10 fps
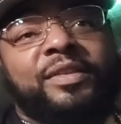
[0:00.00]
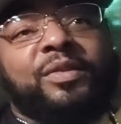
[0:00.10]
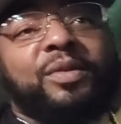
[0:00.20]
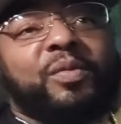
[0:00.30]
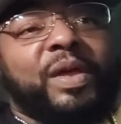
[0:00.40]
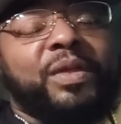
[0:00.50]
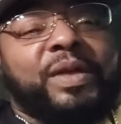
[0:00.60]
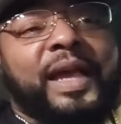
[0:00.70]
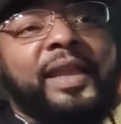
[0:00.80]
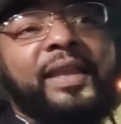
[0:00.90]
You know, the weather
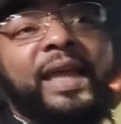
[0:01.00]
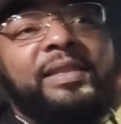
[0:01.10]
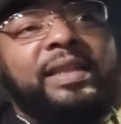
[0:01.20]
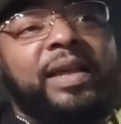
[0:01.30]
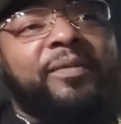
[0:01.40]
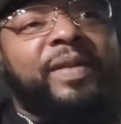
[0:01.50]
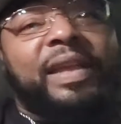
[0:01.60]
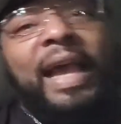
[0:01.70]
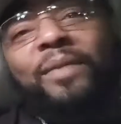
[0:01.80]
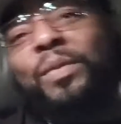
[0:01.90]
got nice, and I
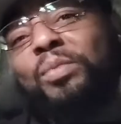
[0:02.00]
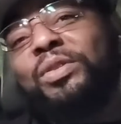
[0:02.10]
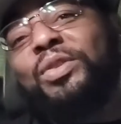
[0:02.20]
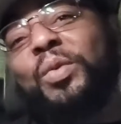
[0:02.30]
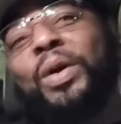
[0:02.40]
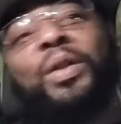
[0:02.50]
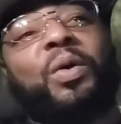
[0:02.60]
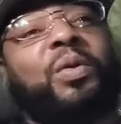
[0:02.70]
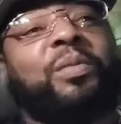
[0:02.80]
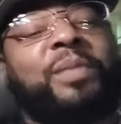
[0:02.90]
forgot what was going
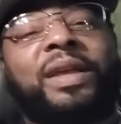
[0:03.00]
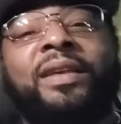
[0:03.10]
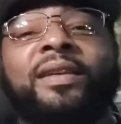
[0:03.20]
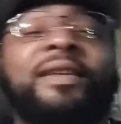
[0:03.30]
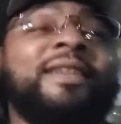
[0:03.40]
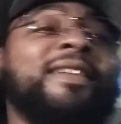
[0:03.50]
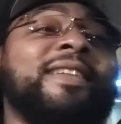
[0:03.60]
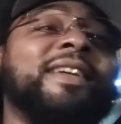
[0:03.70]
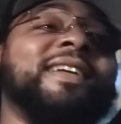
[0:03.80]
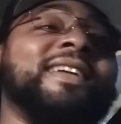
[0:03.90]
on,
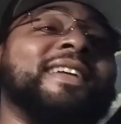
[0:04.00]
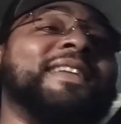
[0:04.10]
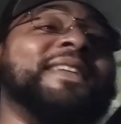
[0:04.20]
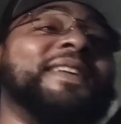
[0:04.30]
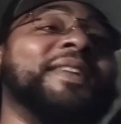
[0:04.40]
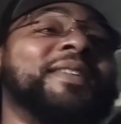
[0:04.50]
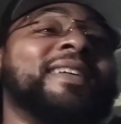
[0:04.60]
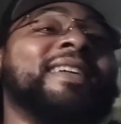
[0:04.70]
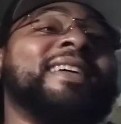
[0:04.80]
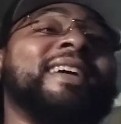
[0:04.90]
man. You know,
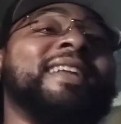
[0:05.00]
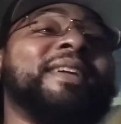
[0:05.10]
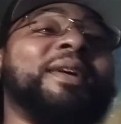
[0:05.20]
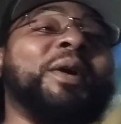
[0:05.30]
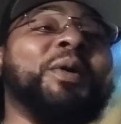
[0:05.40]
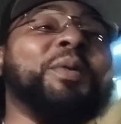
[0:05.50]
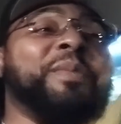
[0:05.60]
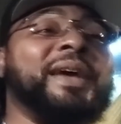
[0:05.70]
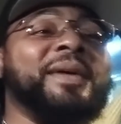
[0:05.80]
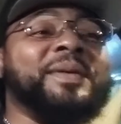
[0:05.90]
in the
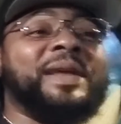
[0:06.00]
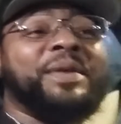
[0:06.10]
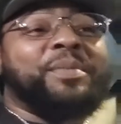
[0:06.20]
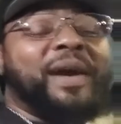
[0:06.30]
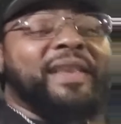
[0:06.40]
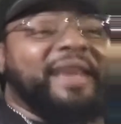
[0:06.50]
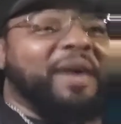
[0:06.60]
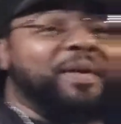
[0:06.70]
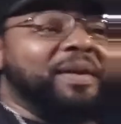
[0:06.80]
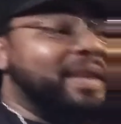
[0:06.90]
cold, man, when ain't nobody
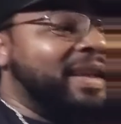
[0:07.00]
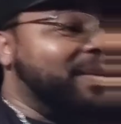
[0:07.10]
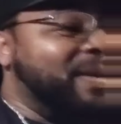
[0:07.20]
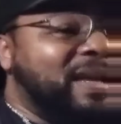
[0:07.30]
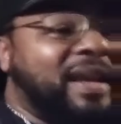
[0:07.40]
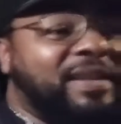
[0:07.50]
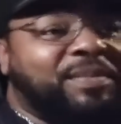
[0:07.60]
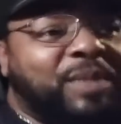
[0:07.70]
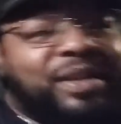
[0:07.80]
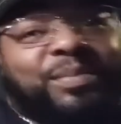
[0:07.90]
out here and ain't
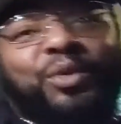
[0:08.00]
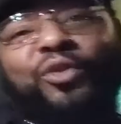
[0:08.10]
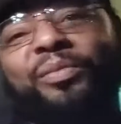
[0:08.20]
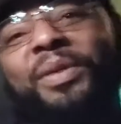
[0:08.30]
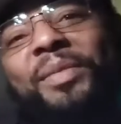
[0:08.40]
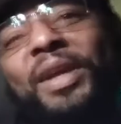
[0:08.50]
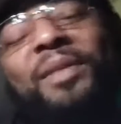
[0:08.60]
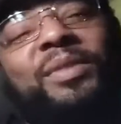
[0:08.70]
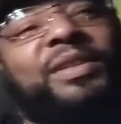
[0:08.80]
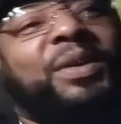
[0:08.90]
as much movement, man,
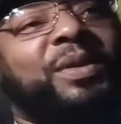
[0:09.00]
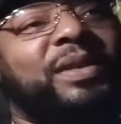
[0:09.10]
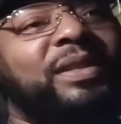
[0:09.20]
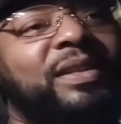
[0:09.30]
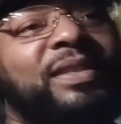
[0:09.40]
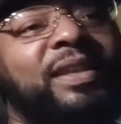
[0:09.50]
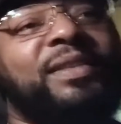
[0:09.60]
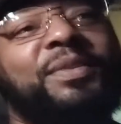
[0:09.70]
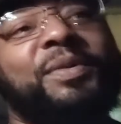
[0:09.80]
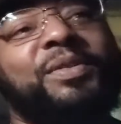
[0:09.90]
it'd be so easy to
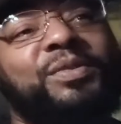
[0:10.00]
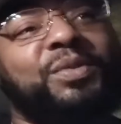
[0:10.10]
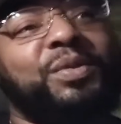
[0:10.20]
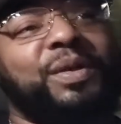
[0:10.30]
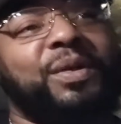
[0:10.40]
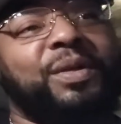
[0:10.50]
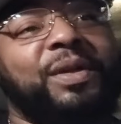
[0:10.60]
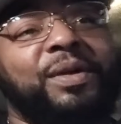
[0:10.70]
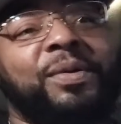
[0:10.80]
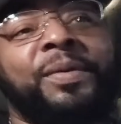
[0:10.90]
stick to what you're doing on
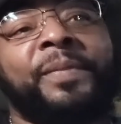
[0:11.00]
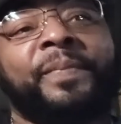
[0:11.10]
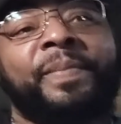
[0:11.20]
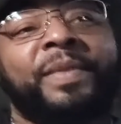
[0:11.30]
your own.